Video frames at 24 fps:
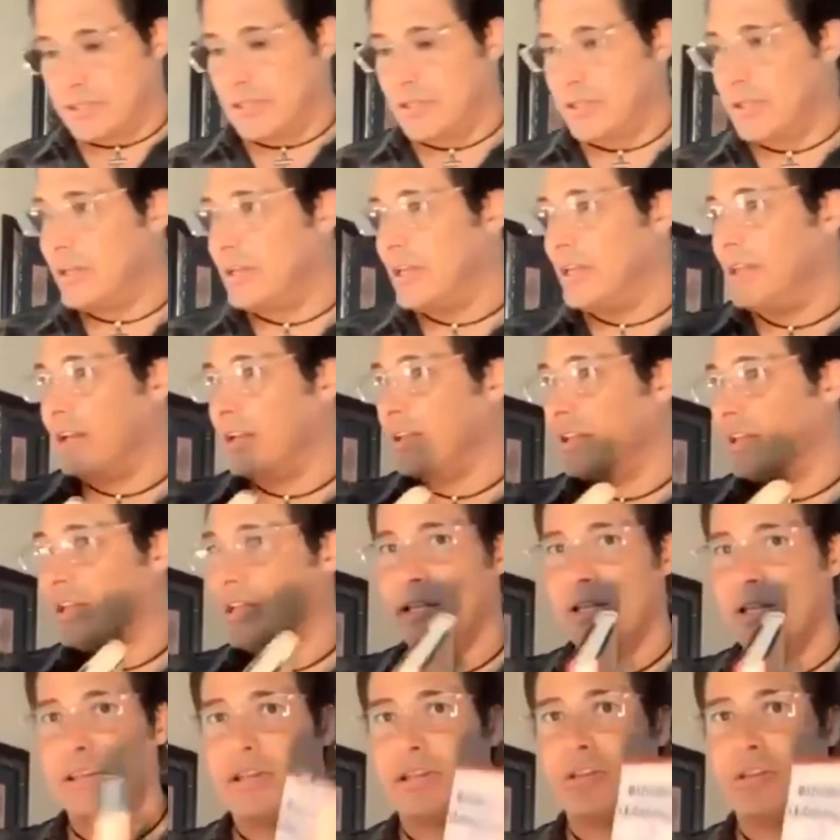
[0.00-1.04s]

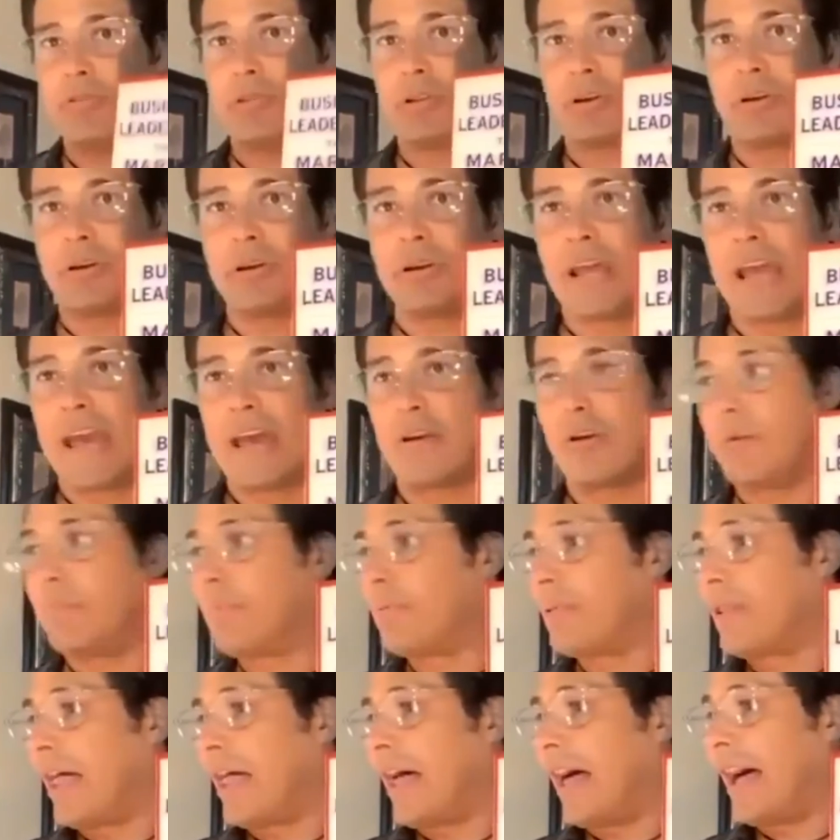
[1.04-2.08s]
and then you learn how to
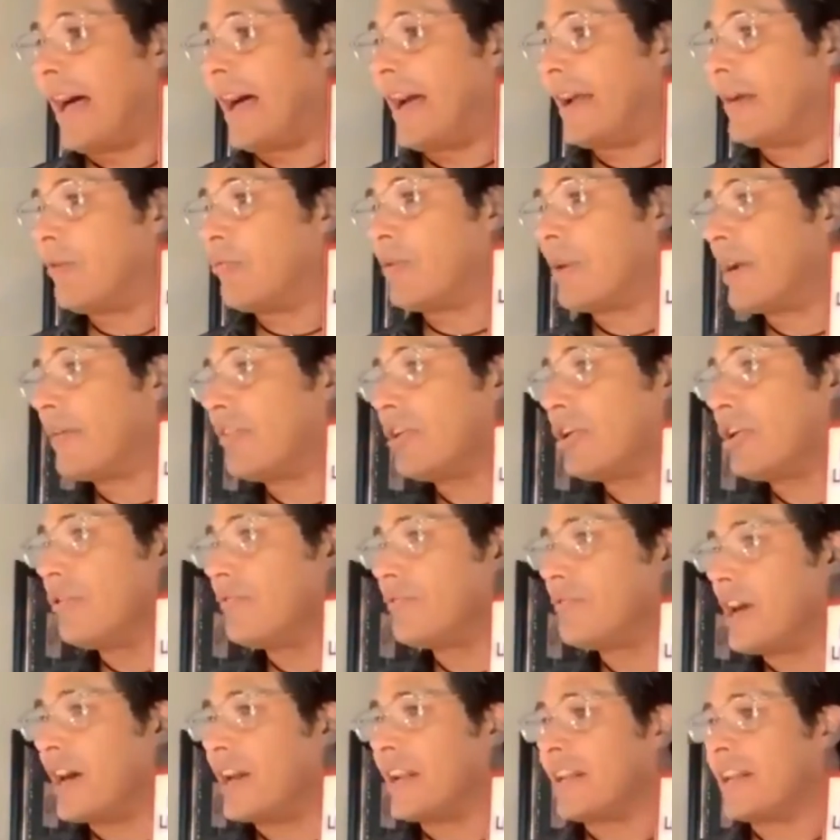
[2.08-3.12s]
apply whatever
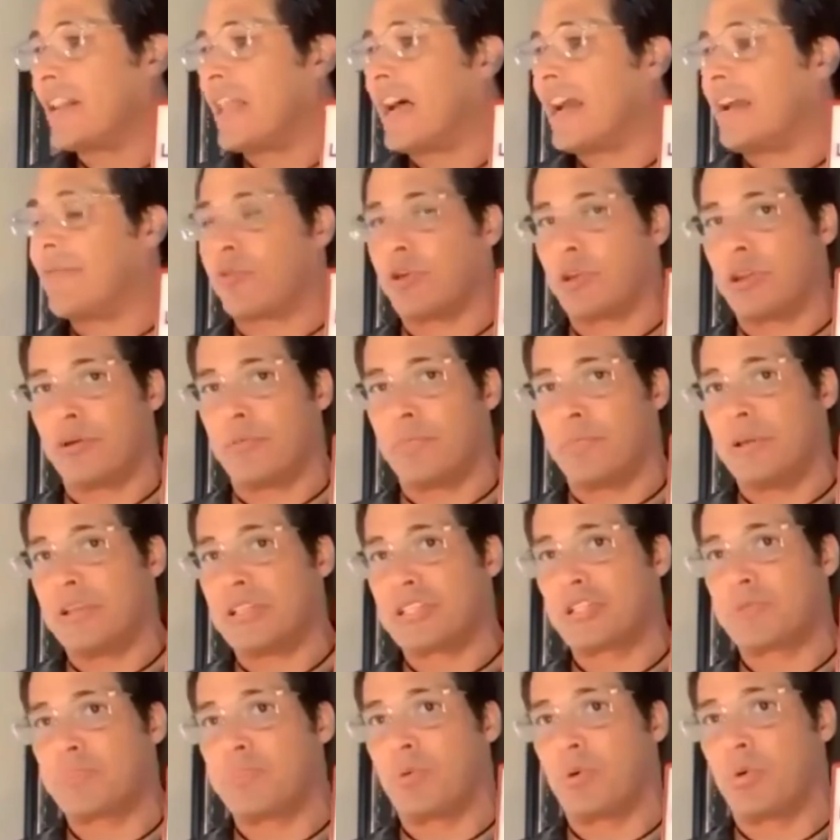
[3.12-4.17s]
you've done in life, whether it be
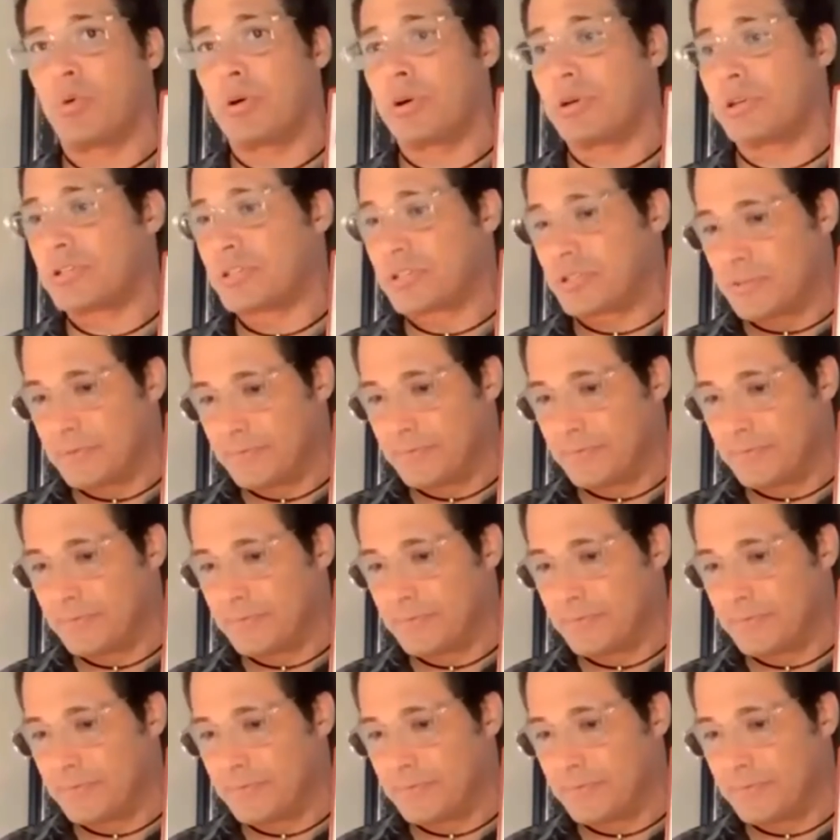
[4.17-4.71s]
sports